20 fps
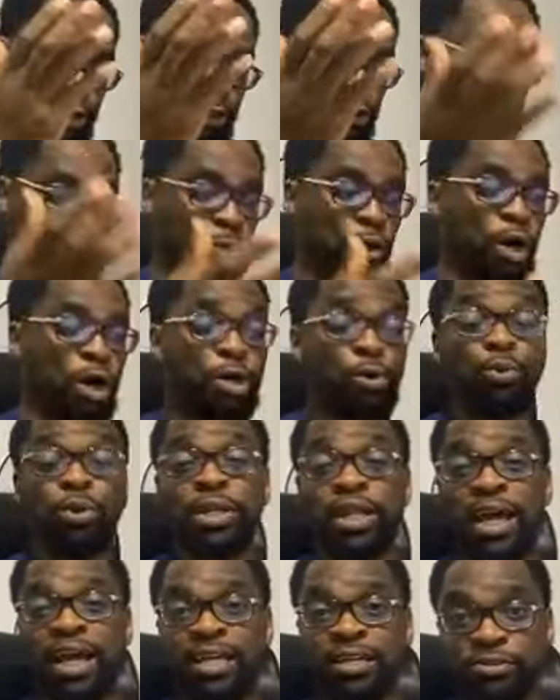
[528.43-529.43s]
you all
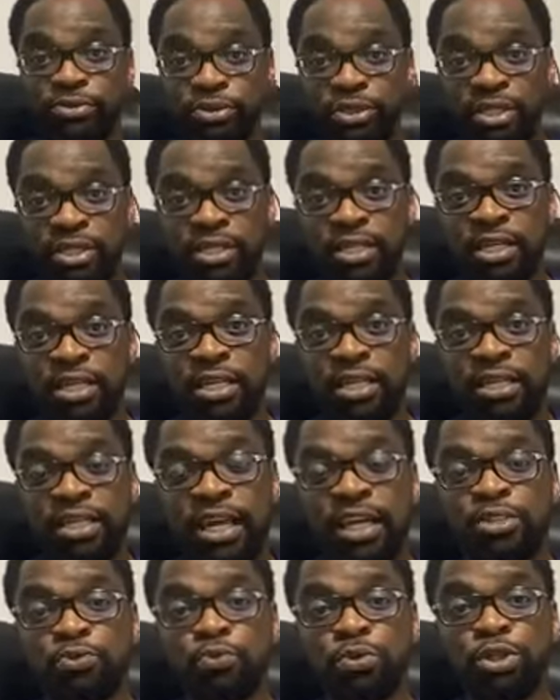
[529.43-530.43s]
will agree
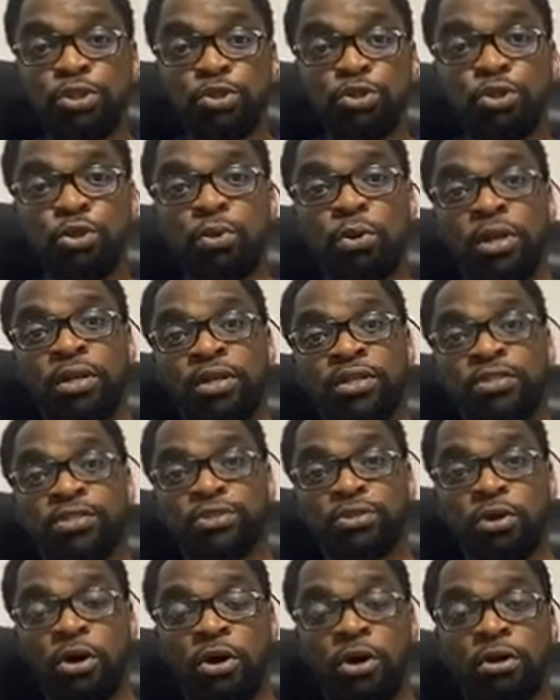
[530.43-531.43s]
that we do what
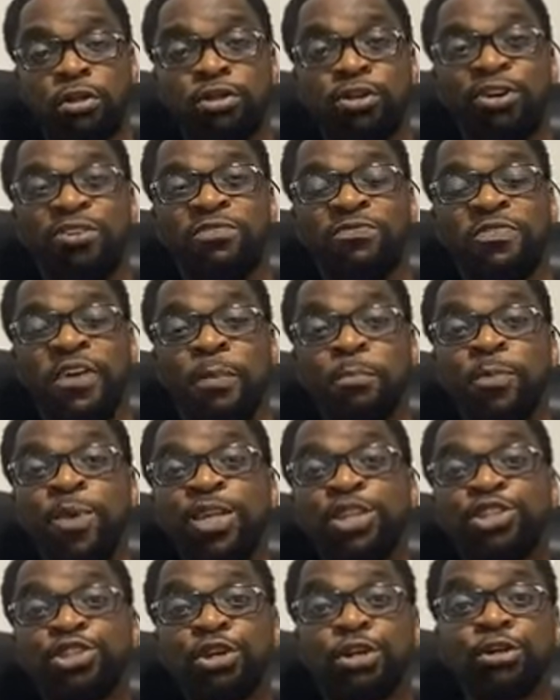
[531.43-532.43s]
is called
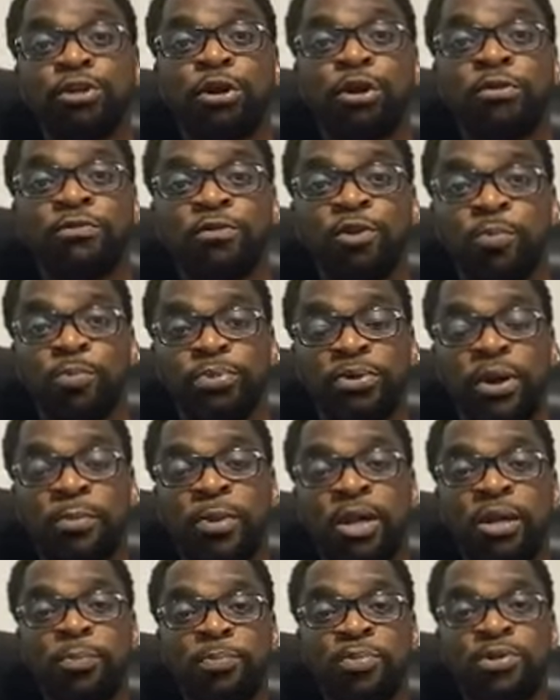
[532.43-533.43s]
confirmation of your
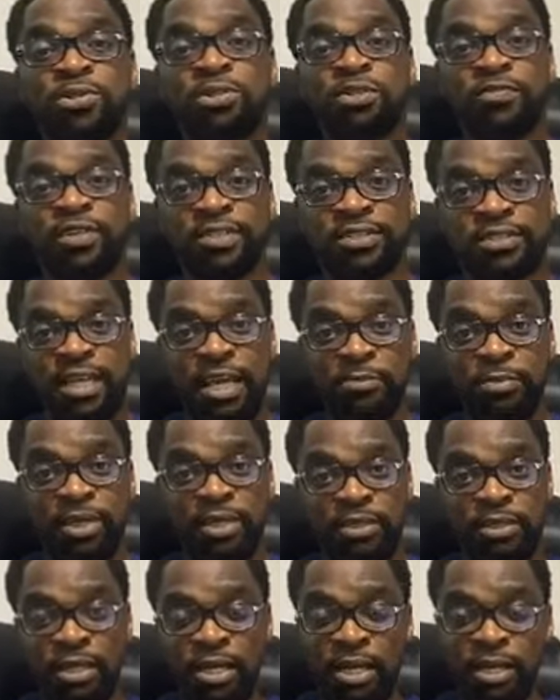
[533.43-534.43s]
primary place of
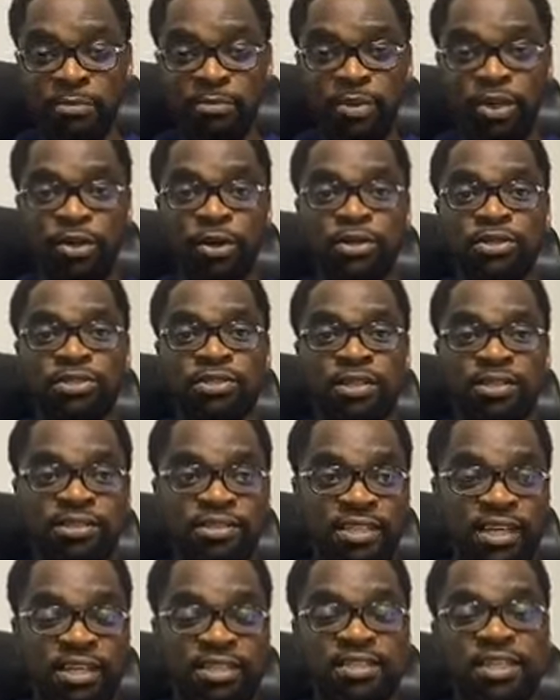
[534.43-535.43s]
assignment, because the
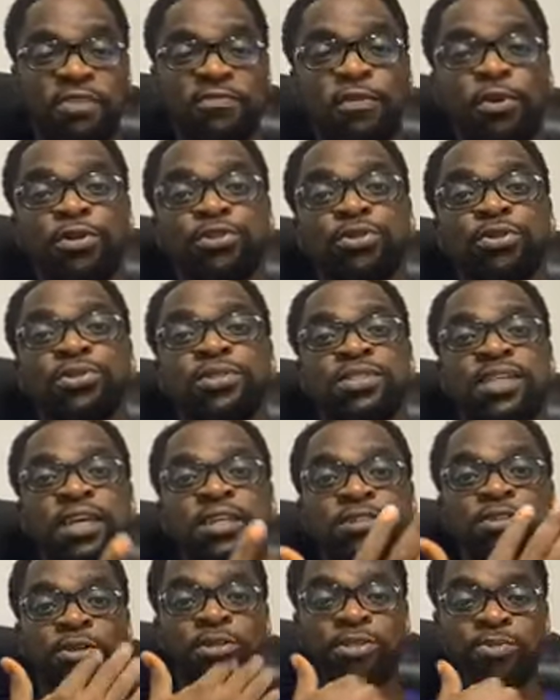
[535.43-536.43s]
states have also
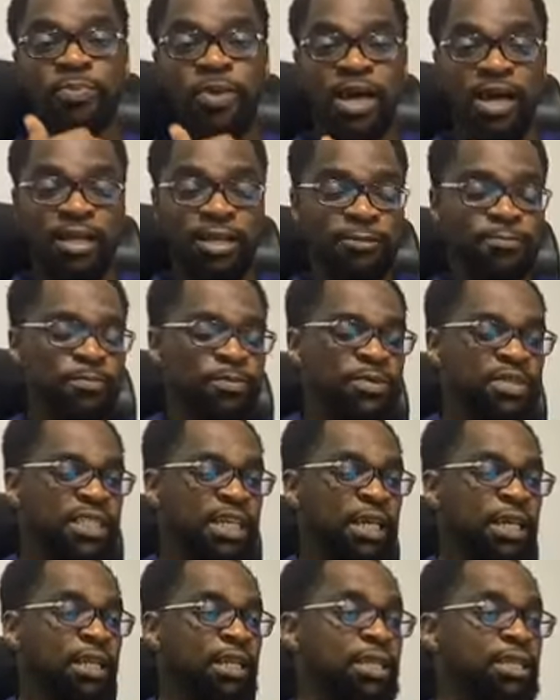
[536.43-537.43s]
sent us back
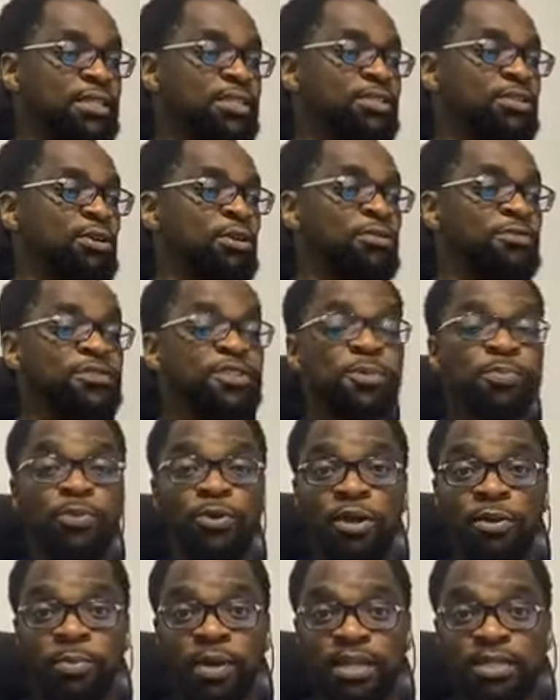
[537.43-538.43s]
a list of
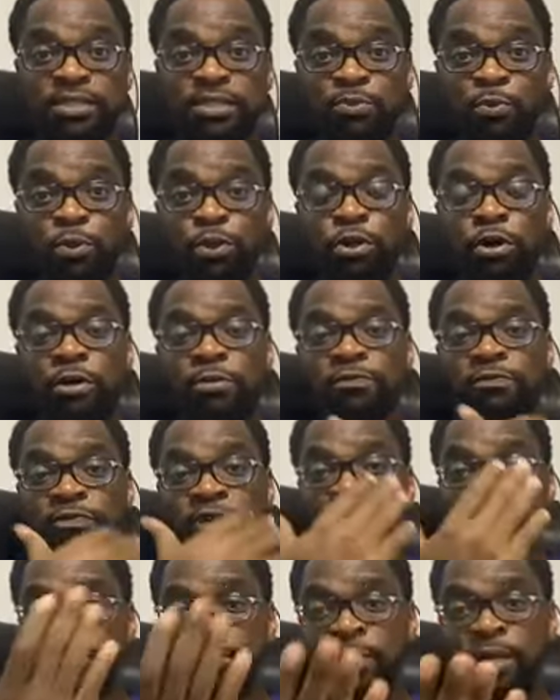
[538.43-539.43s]
deployment. We'll
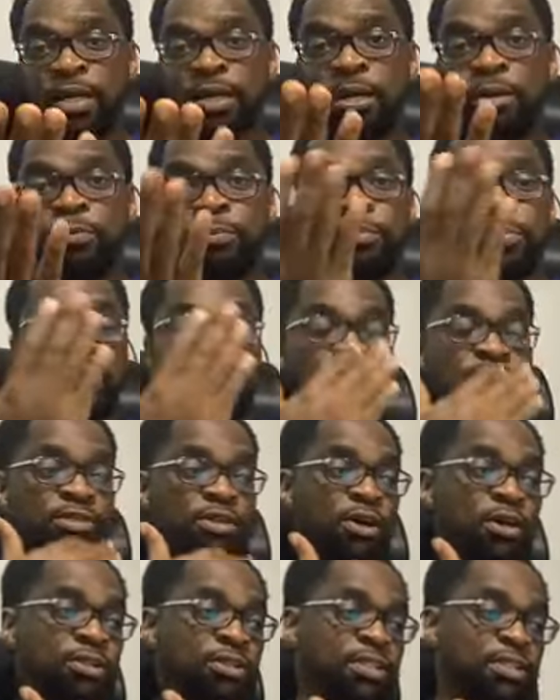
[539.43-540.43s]
confirm based
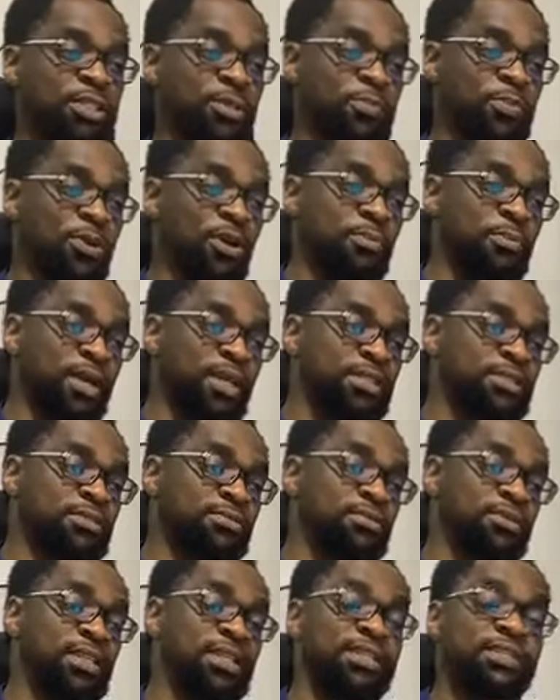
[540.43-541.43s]
on the
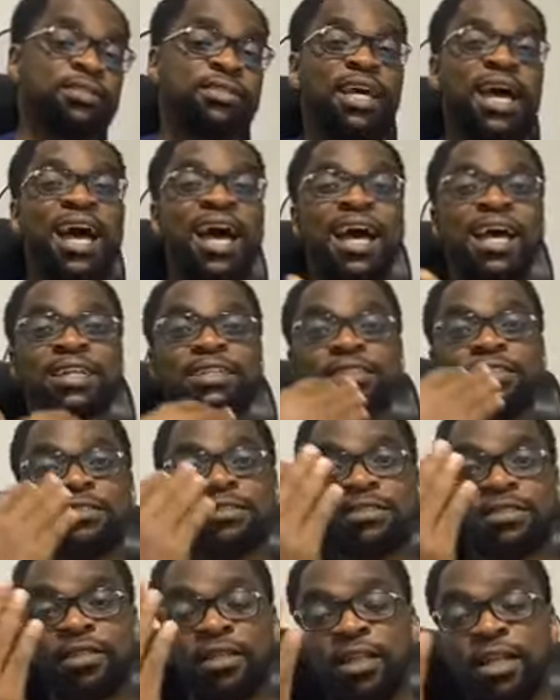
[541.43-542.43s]
deployment list and
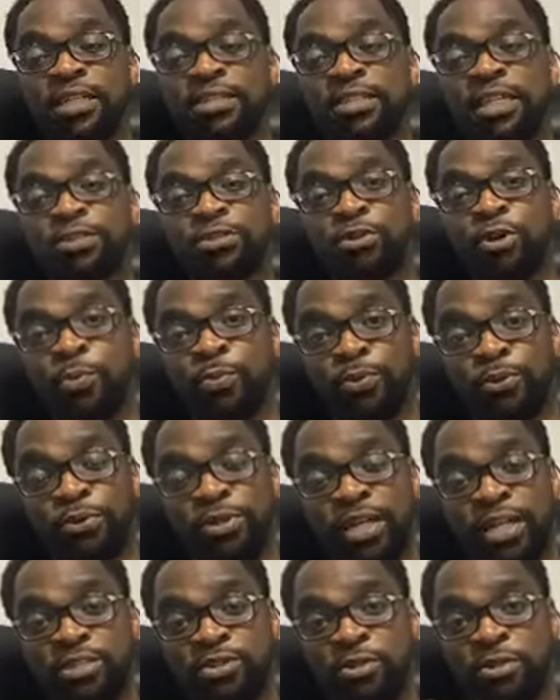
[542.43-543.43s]
the letter you
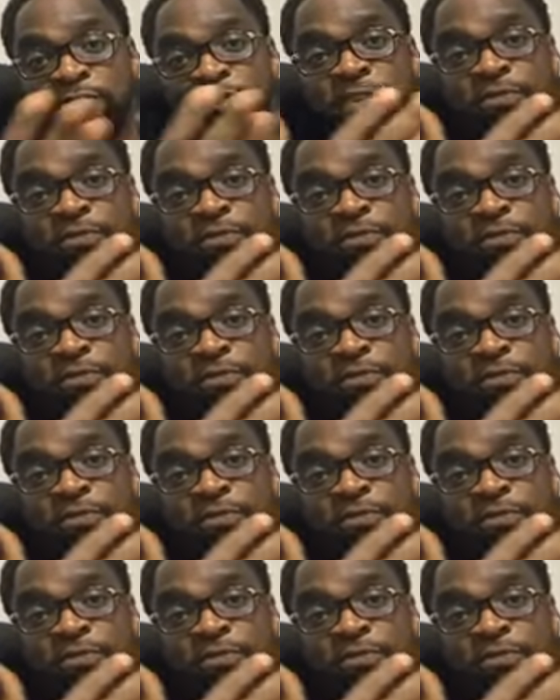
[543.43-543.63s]
uploaded. So if